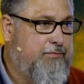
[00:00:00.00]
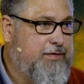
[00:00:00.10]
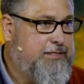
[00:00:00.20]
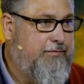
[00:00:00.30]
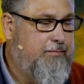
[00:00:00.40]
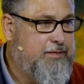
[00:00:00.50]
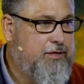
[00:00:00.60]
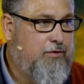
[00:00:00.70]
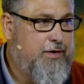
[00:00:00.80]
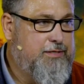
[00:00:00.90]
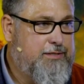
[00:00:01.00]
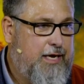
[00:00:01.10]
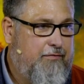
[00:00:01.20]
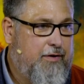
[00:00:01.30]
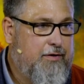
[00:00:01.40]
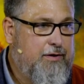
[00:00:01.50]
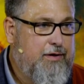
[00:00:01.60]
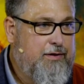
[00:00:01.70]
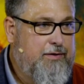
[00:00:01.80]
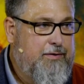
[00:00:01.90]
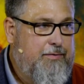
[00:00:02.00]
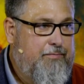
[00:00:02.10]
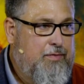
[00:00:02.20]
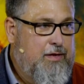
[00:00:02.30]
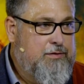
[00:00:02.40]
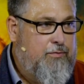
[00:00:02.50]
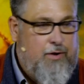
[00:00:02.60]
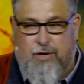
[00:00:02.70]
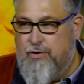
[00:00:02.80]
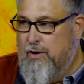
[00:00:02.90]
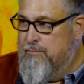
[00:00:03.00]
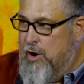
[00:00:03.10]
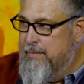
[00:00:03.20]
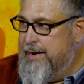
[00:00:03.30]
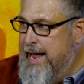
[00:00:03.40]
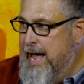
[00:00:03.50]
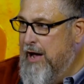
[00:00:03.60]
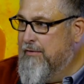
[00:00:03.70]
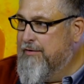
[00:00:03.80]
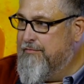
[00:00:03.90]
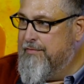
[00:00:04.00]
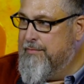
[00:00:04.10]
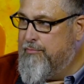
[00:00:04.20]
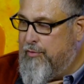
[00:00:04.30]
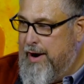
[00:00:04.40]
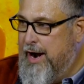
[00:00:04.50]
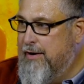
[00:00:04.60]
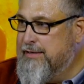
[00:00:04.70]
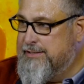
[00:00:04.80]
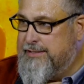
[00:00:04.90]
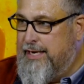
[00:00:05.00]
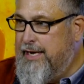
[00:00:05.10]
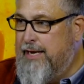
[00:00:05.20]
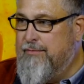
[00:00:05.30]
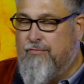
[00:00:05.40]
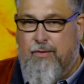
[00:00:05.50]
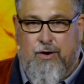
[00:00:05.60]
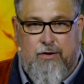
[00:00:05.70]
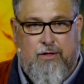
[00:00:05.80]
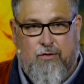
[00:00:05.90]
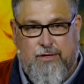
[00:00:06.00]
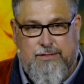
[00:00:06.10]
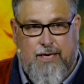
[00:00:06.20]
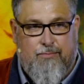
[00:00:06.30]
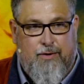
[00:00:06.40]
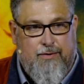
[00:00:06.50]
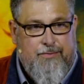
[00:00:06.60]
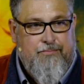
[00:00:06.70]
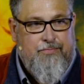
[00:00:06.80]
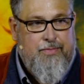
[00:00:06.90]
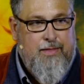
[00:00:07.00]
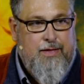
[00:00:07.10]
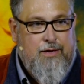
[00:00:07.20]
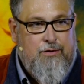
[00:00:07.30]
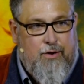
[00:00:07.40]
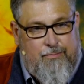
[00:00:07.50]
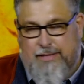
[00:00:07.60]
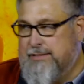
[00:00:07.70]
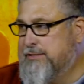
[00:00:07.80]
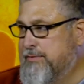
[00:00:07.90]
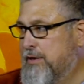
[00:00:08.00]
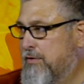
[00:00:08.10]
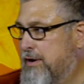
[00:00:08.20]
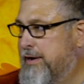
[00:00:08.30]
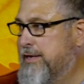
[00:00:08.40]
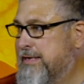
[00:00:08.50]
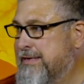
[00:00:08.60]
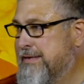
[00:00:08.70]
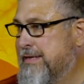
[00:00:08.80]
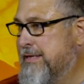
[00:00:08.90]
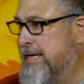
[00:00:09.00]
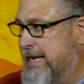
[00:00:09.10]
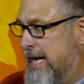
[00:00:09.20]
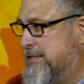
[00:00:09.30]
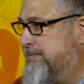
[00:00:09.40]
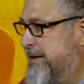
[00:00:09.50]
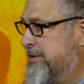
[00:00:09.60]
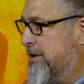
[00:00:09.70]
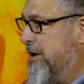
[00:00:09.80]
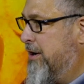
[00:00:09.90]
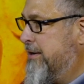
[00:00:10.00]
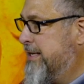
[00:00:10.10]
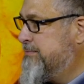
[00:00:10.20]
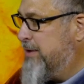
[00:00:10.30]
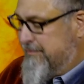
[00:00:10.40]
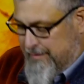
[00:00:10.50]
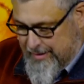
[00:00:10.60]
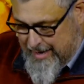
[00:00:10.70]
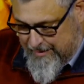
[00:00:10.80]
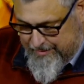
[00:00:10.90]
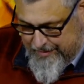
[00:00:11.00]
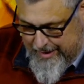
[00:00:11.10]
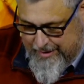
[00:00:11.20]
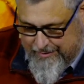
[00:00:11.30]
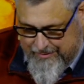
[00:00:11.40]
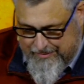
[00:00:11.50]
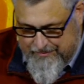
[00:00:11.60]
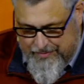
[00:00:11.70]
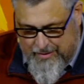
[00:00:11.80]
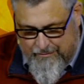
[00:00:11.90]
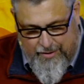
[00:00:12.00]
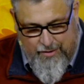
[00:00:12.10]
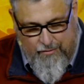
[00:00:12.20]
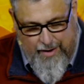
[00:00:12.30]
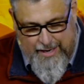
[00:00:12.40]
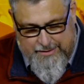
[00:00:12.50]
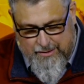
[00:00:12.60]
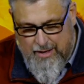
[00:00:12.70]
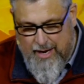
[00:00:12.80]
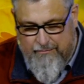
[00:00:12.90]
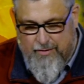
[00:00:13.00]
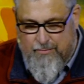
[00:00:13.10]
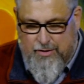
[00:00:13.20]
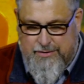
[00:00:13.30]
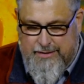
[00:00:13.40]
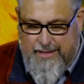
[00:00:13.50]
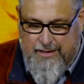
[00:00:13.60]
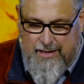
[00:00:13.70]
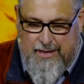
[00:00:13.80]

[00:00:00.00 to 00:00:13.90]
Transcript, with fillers: and receive Him as your Lord and Savior. So we're going to do a moment now of prayer and singing before we go into the Lord's Supper. Do business with the Lord. Let God speak to your heart. Let's pray. Father God, we thank you for your grace, your love, your mercy